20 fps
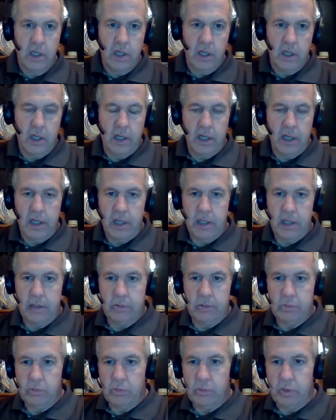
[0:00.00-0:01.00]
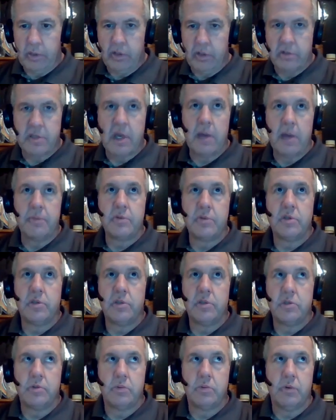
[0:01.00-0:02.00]
One of those
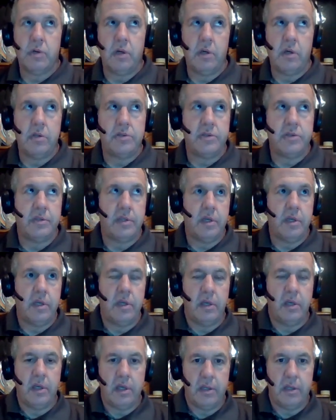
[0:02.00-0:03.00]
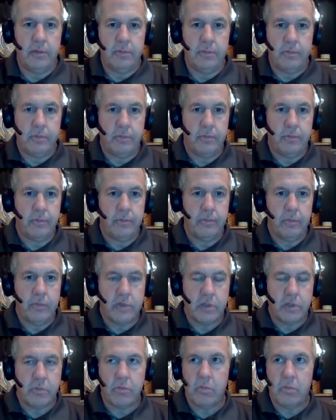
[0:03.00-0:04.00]
options was
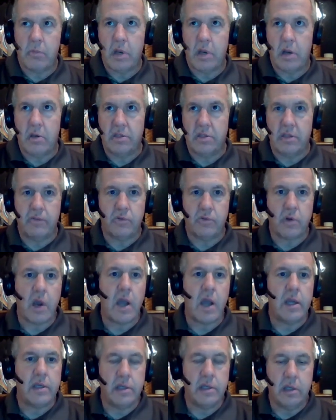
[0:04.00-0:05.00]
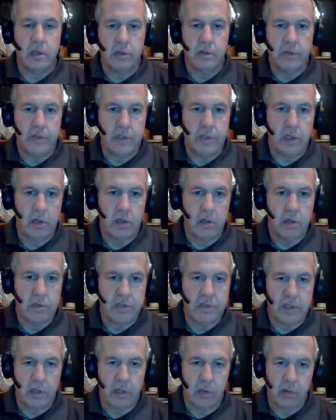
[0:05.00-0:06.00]
some areas have tried deer
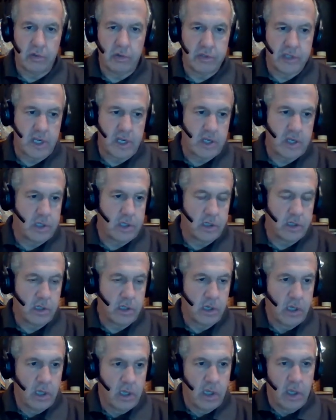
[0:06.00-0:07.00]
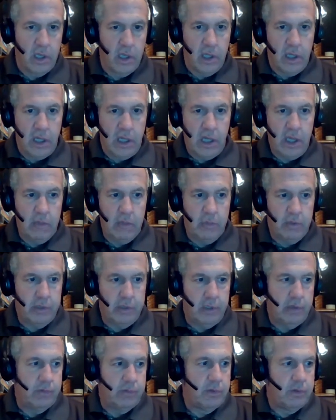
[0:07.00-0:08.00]
sterilization. I
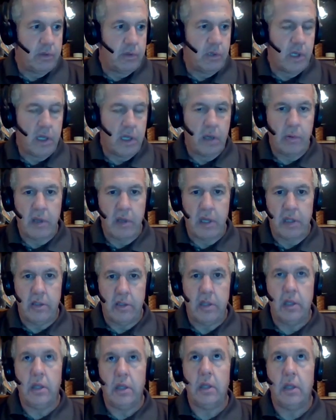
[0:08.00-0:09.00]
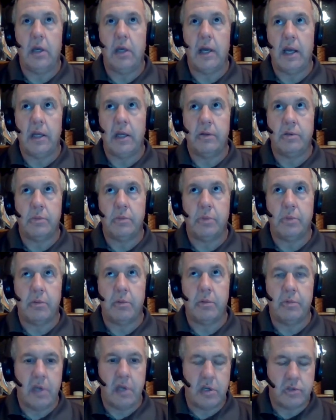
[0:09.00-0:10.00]
believe when we had the Ohio
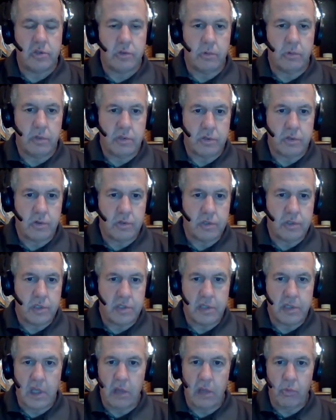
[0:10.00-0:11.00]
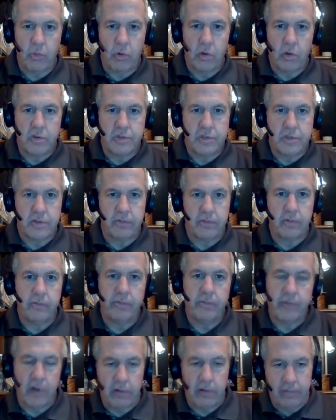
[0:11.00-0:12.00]
Department of Natural Resources game wardens from
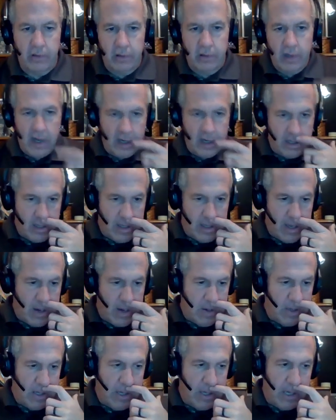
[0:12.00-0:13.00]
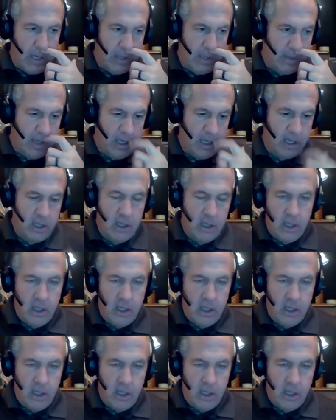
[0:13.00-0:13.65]
Fairfield, Hocking County, and they